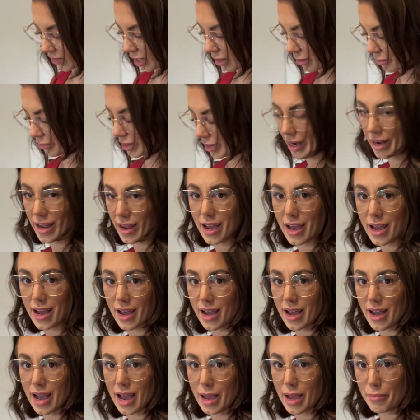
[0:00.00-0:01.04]
but
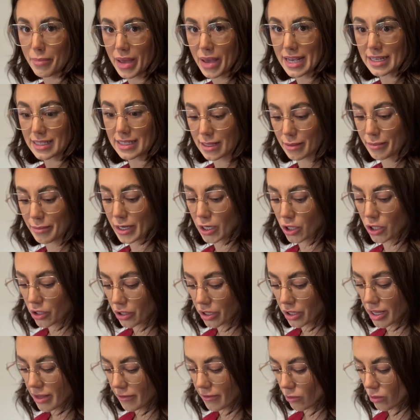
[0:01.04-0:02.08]
I baked them in
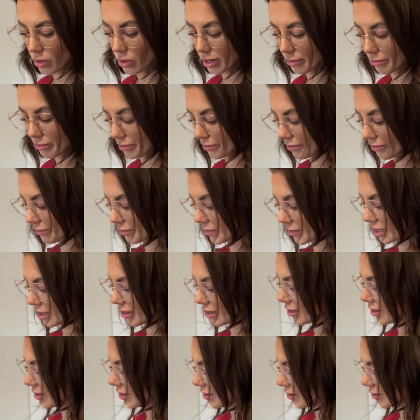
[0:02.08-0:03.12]
cookie form,
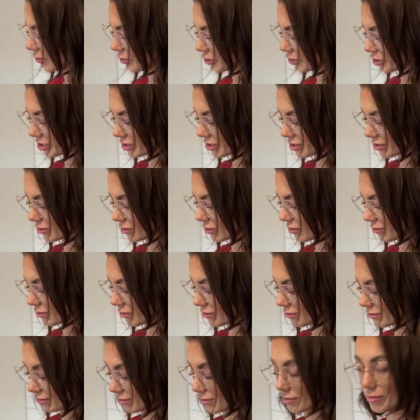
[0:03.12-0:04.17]
which is
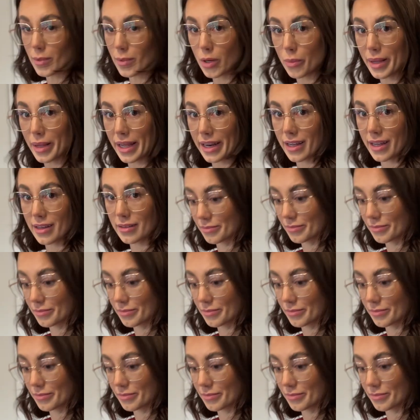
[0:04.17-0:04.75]
mo better.